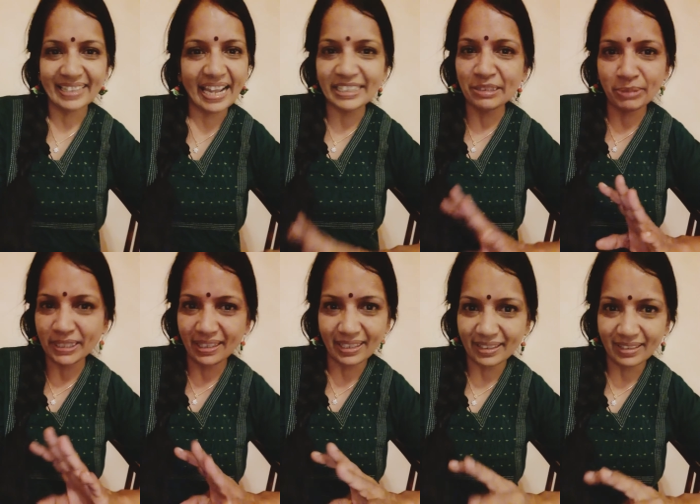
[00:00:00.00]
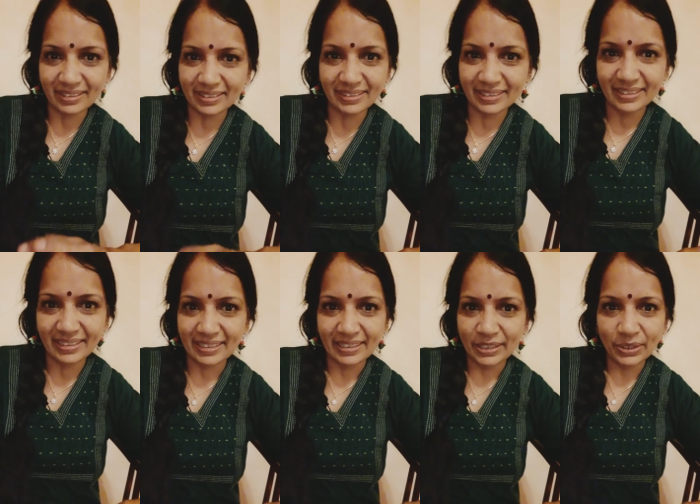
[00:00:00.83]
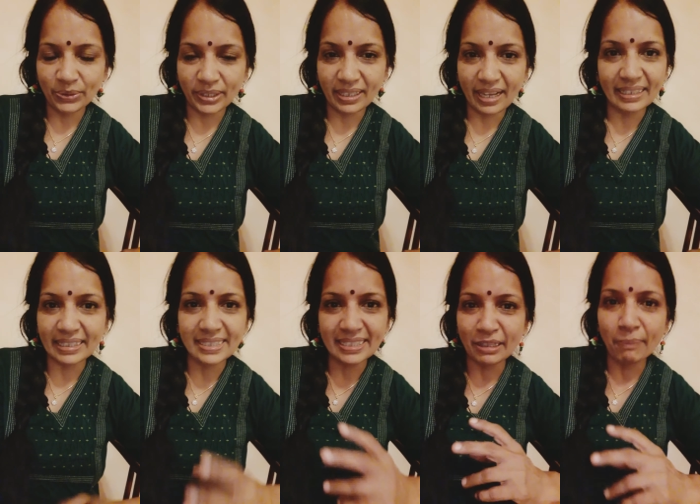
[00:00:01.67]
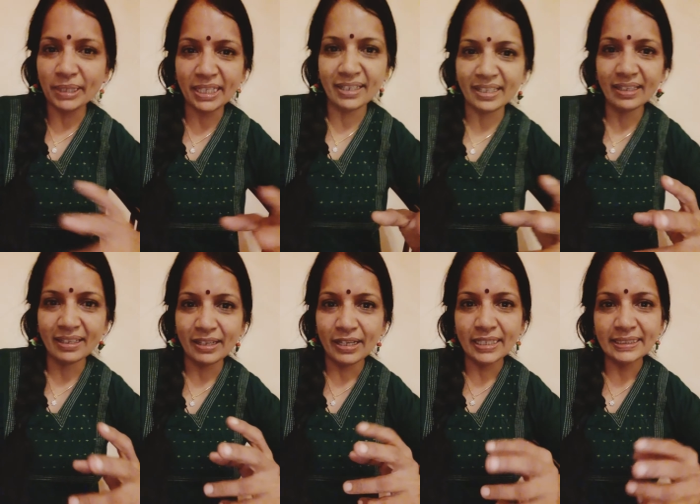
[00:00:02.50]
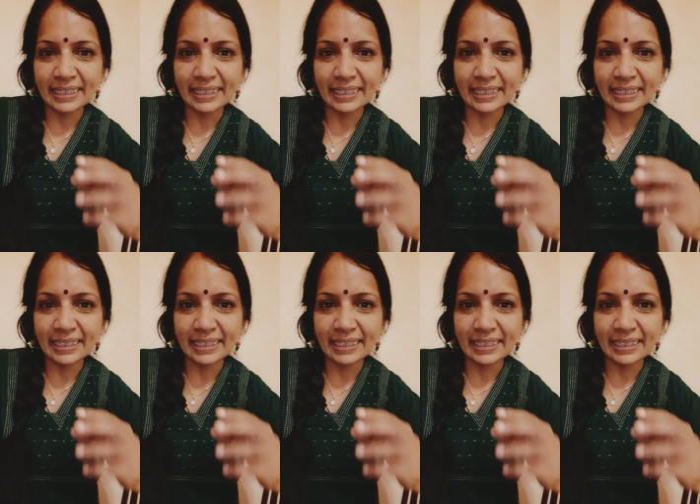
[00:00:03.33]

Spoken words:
I didn't mean like that. Okay, at least in the beginning,